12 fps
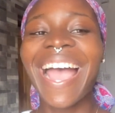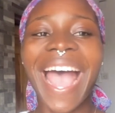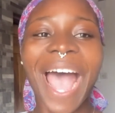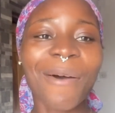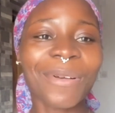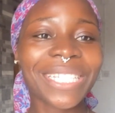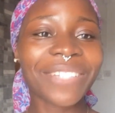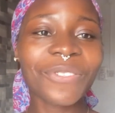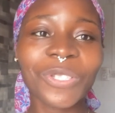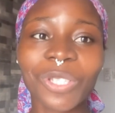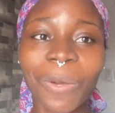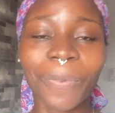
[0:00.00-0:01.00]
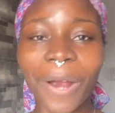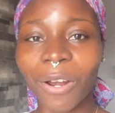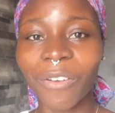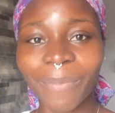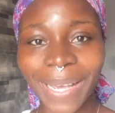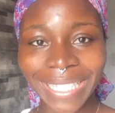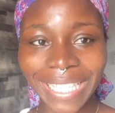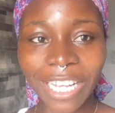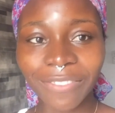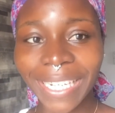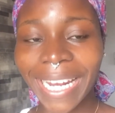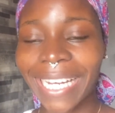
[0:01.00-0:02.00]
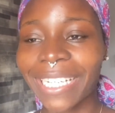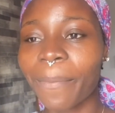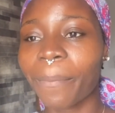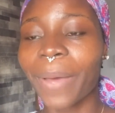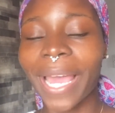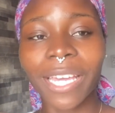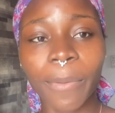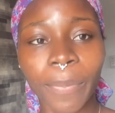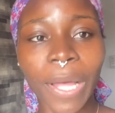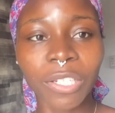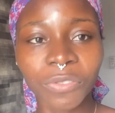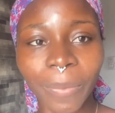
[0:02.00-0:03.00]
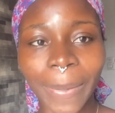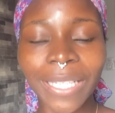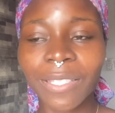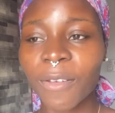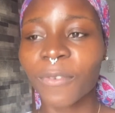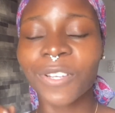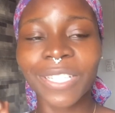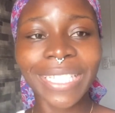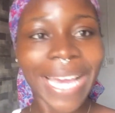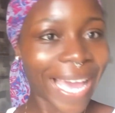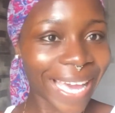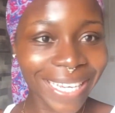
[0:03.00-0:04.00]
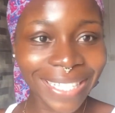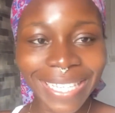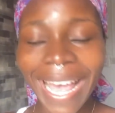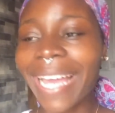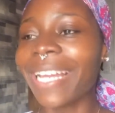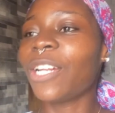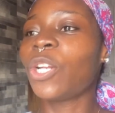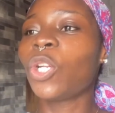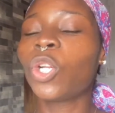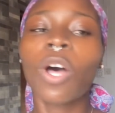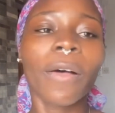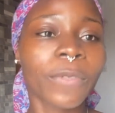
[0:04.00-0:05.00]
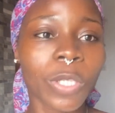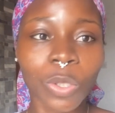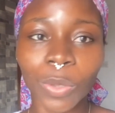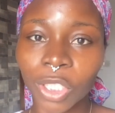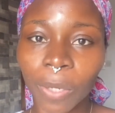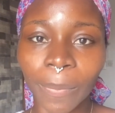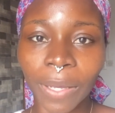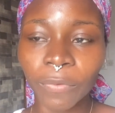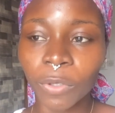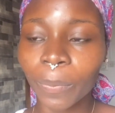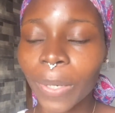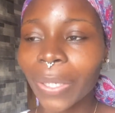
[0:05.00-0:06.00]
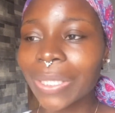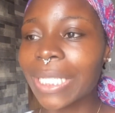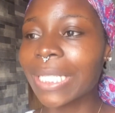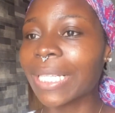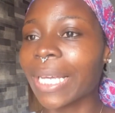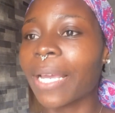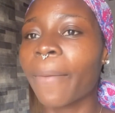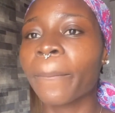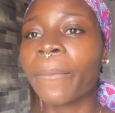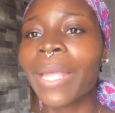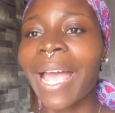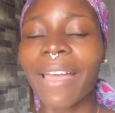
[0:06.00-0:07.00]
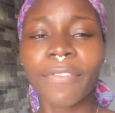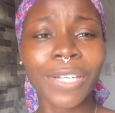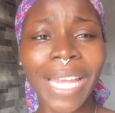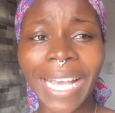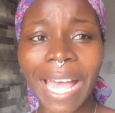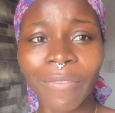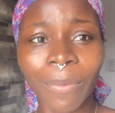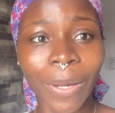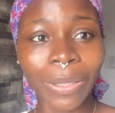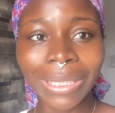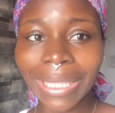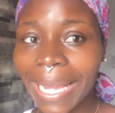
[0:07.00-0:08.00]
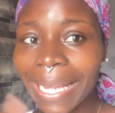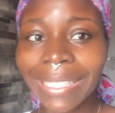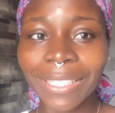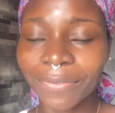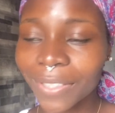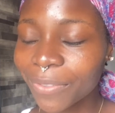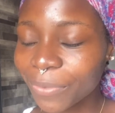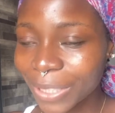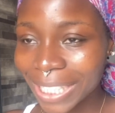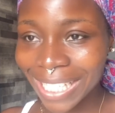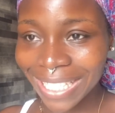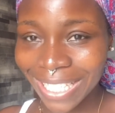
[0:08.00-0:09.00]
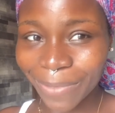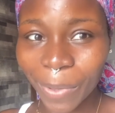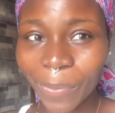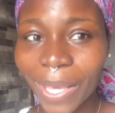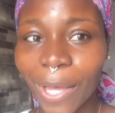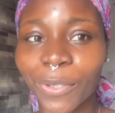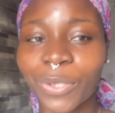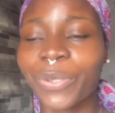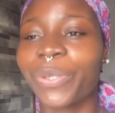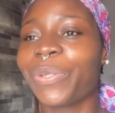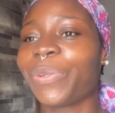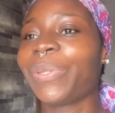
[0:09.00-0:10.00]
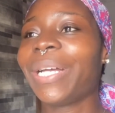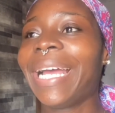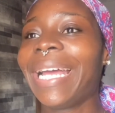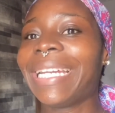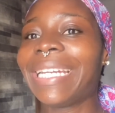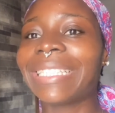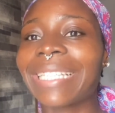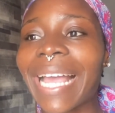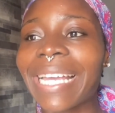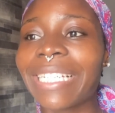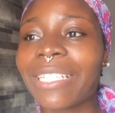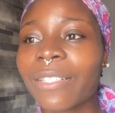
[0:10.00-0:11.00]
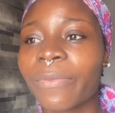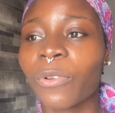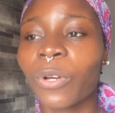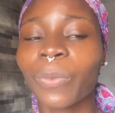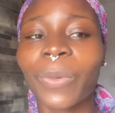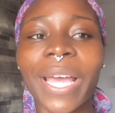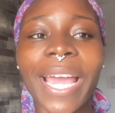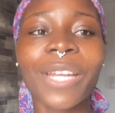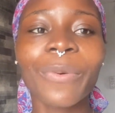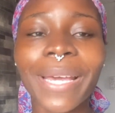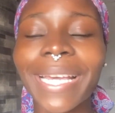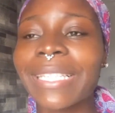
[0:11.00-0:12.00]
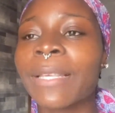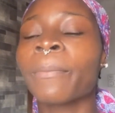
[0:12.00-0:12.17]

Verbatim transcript: i was even so proud of myself that i didn't buy a pouch for myself because guys i love to switch up my phone pouches like i feel like i have about 10 different phone cases maybe i'll show you later in this vlog but anyways